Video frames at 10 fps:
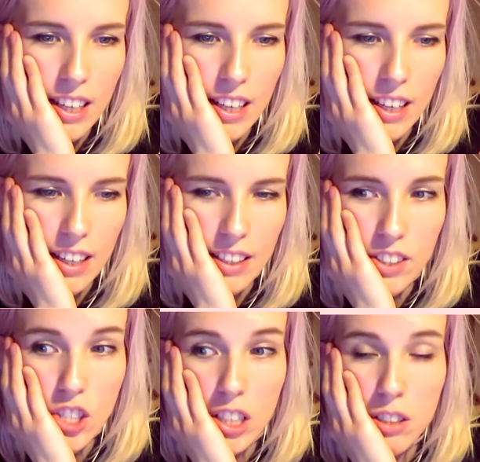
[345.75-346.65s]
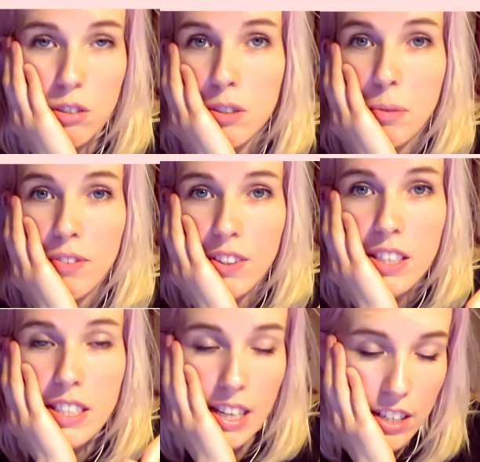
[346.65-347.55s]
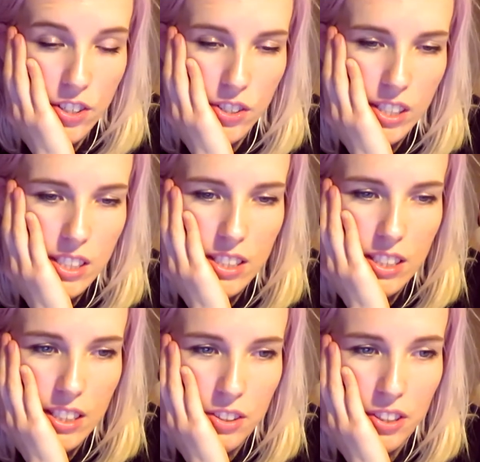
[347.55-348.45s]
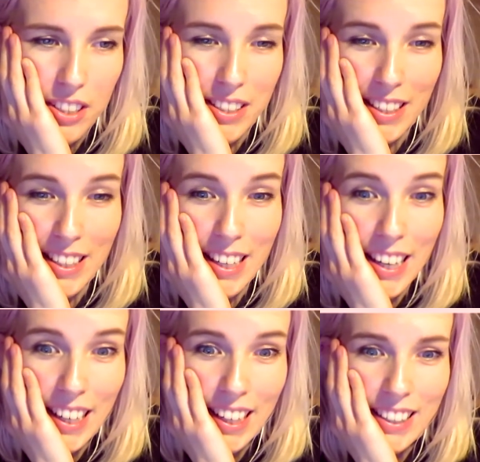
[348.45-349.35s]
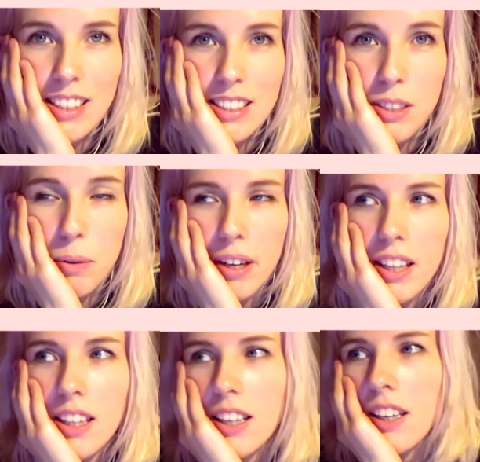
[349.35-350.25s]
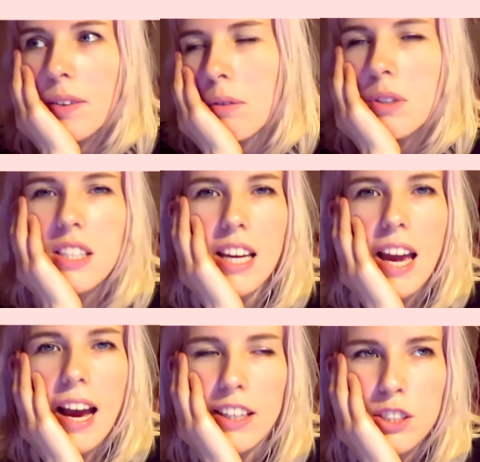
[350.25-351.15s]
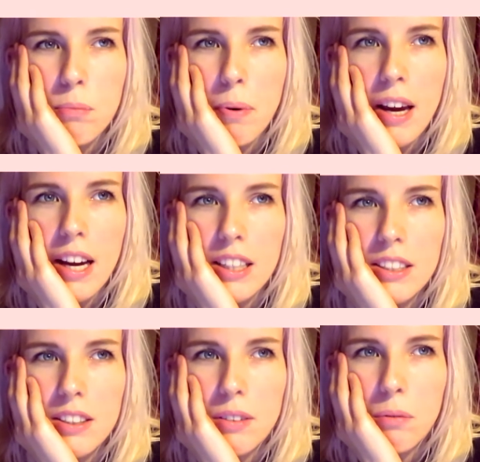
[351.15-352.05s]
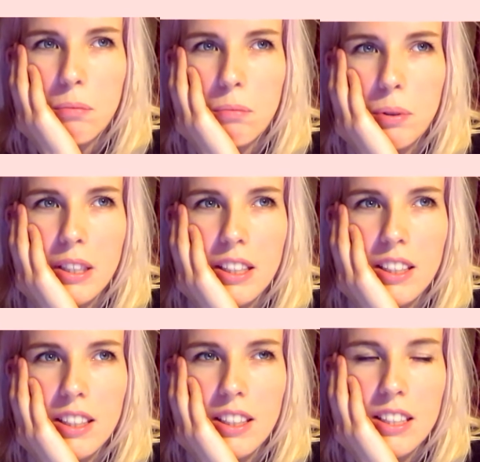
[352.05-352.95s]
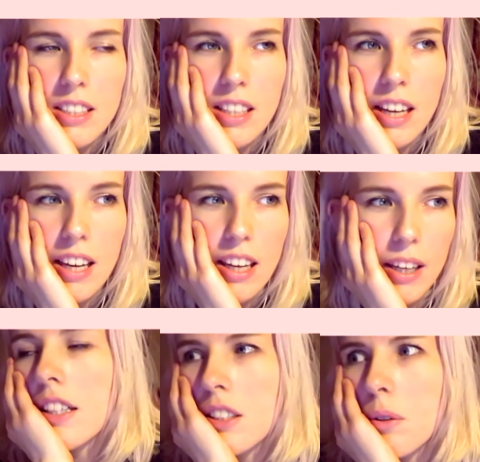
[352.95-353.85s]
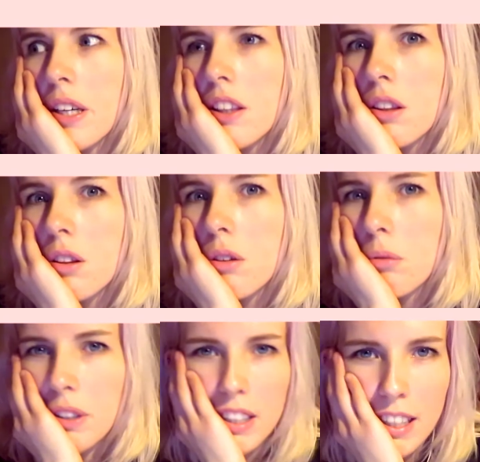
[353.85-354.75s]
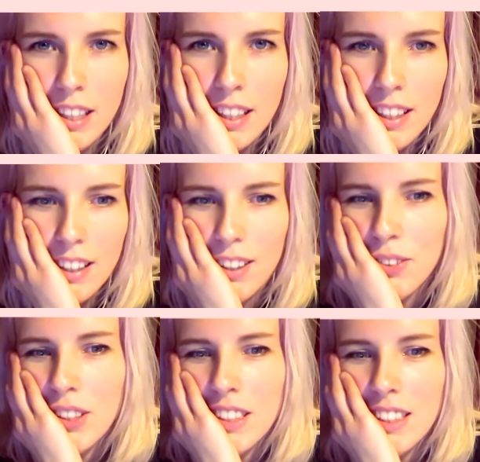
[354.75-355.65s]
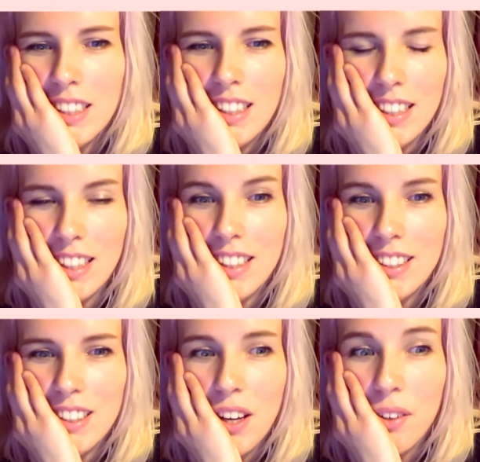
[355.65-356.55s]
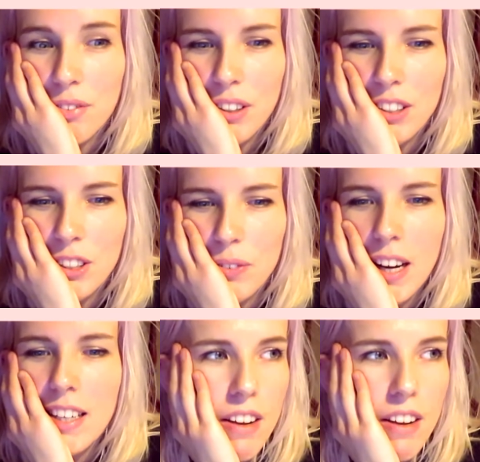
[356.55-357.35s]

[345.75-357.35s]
And she has to do something very dangerous in order to get it. It's quite like, I wouldn't say action-packed, but it's like, it's quite thrilling, which is fun to write.